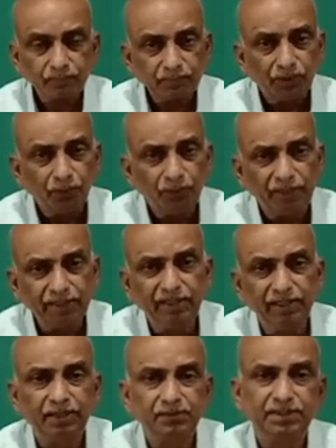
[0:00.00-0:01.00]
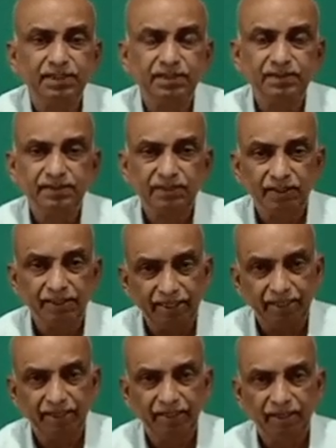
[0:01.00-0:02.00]
when the division is
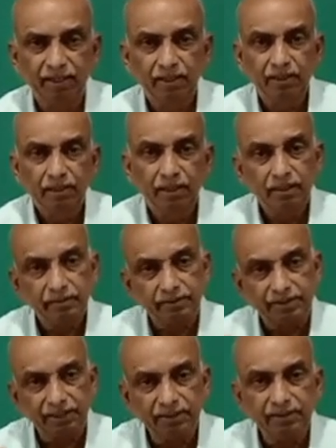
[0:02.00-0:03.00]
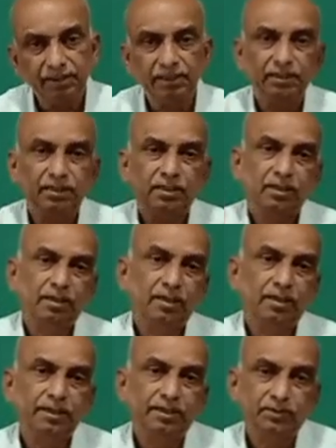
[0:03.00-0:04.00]
needed, then the
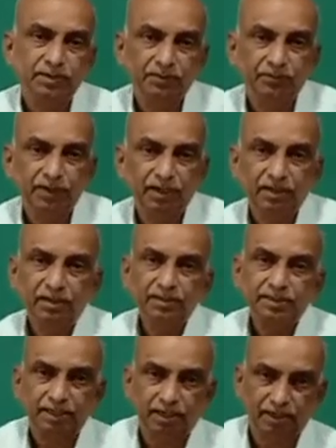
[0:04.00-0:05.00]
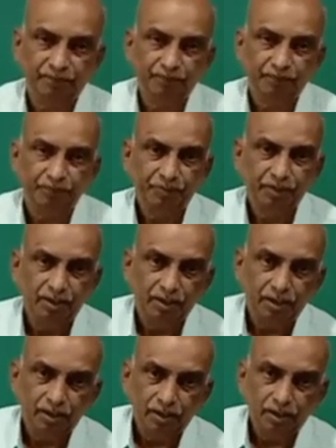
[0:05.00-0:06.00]
division will start.
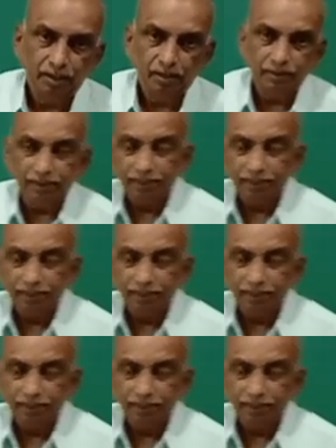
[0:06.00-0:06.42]
That